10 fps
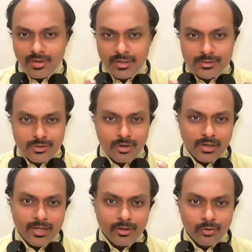It's not
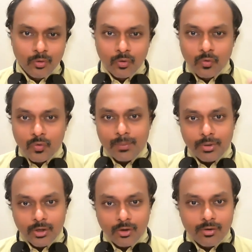like you know a
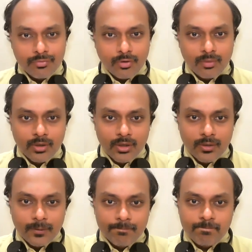particular
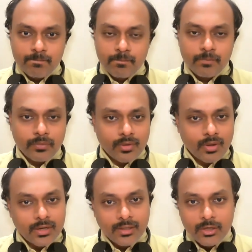formula
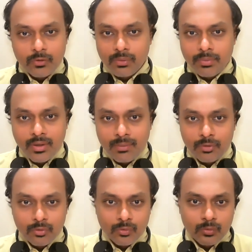and then you will be able
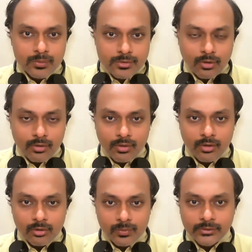to solve the
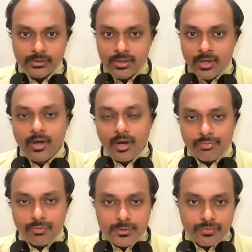question.
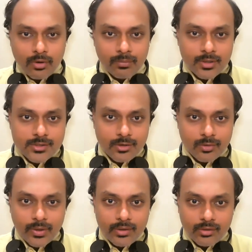Of course, formulas are
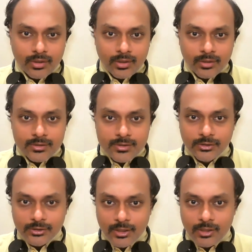quite
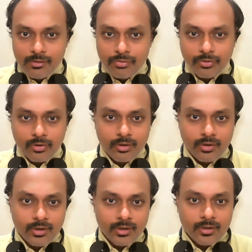essential for
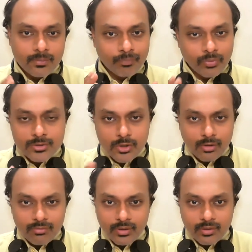
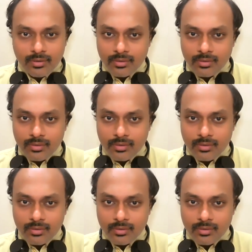solving